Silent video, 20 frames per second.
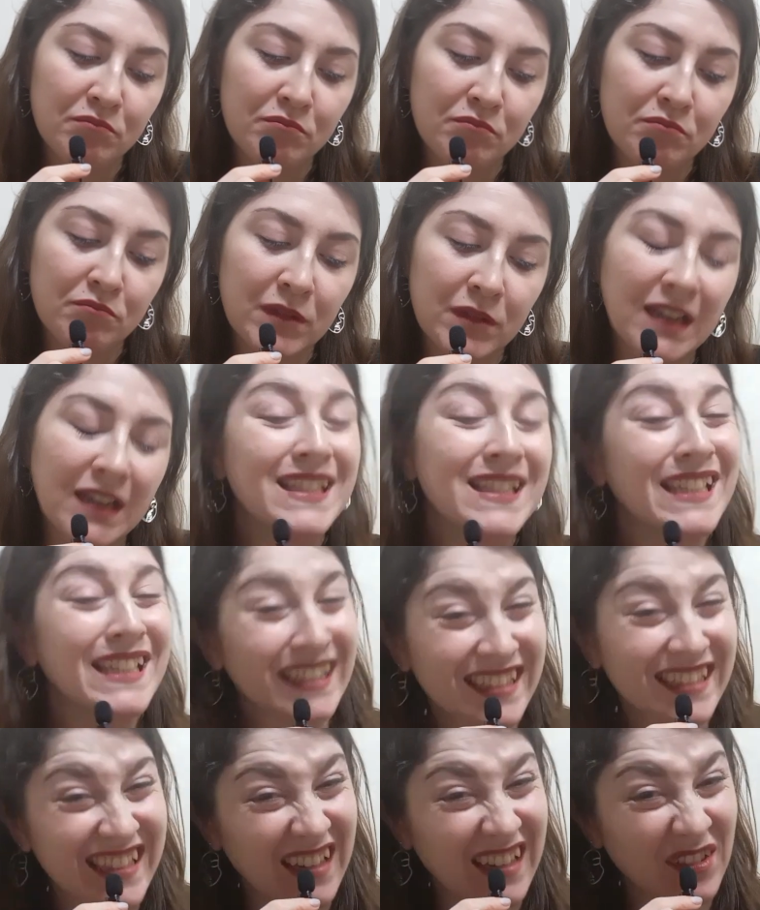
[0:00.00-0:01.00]
a
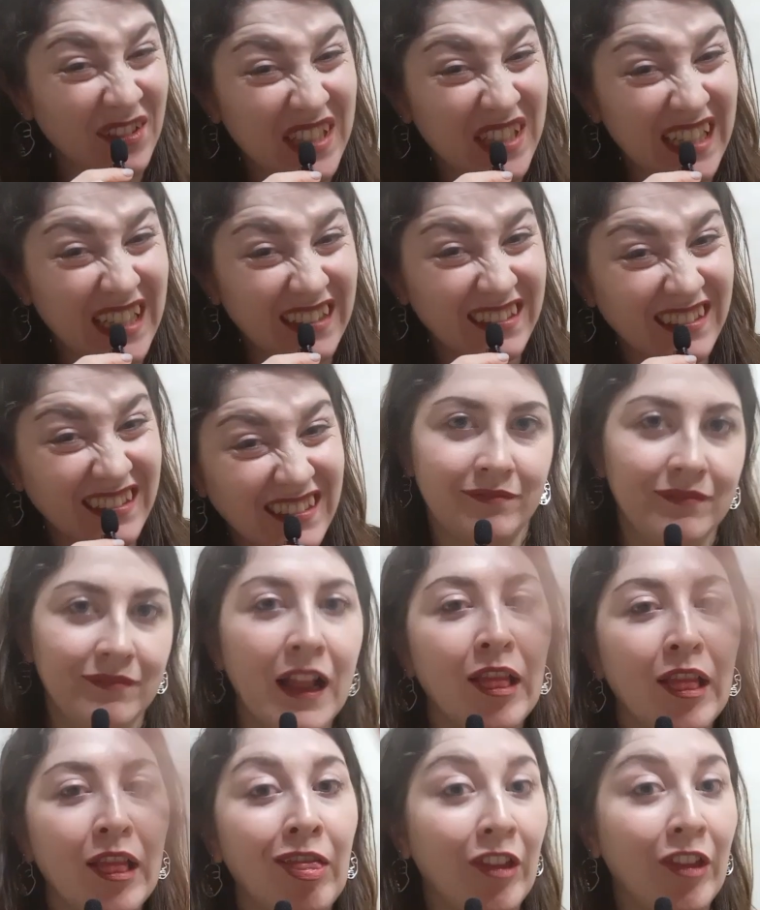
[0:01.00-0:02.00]
6 out of 10.
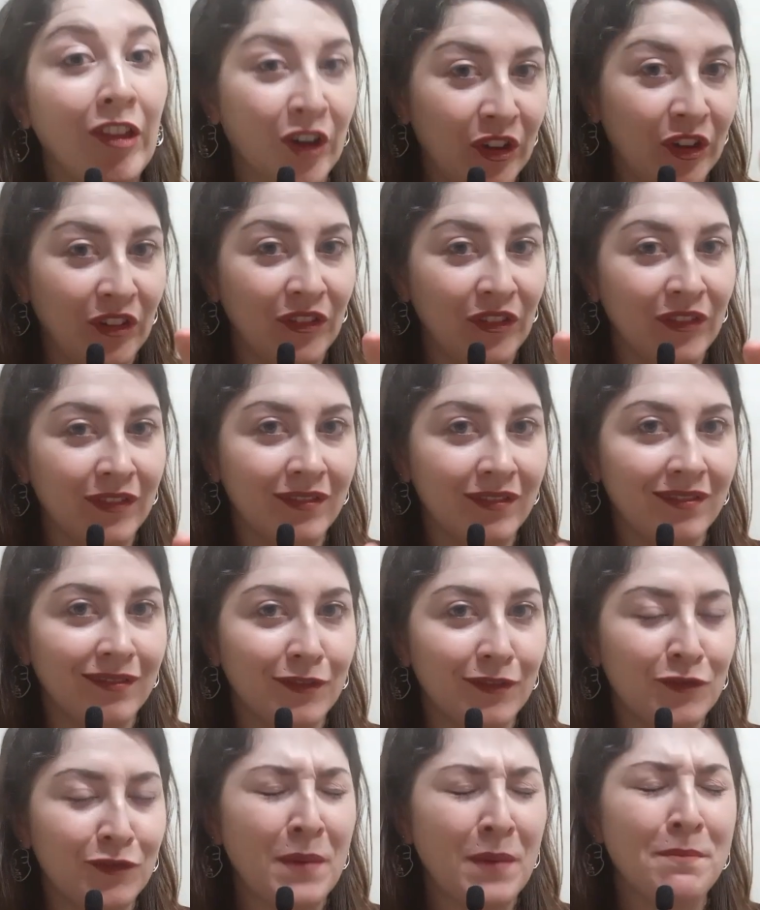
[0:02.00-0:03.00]
Learn
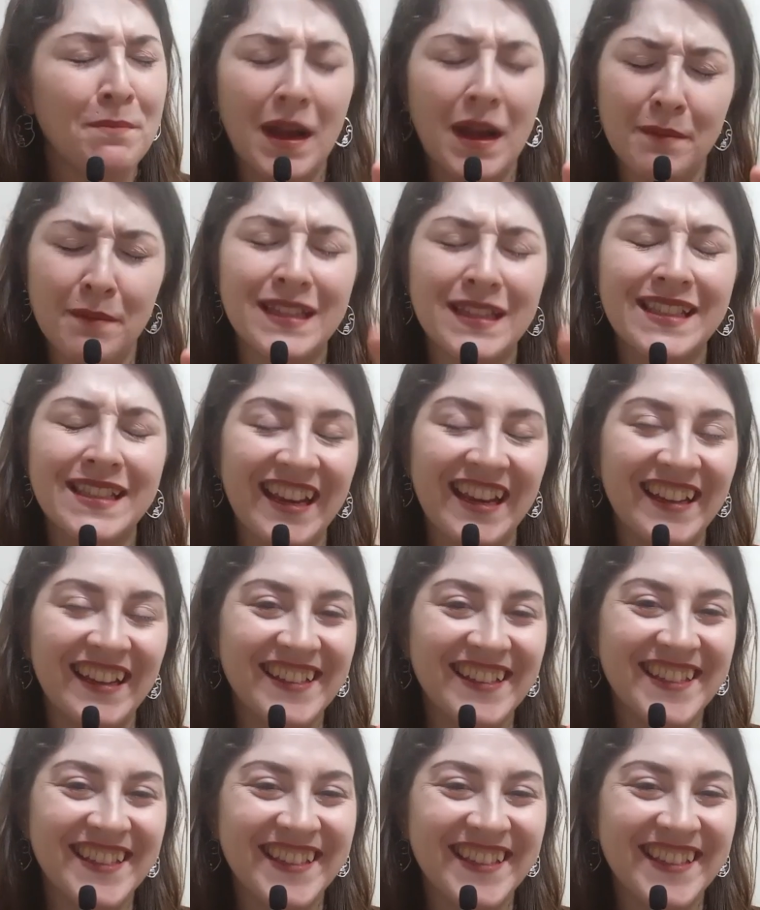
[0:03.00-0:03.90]
from my mistakes.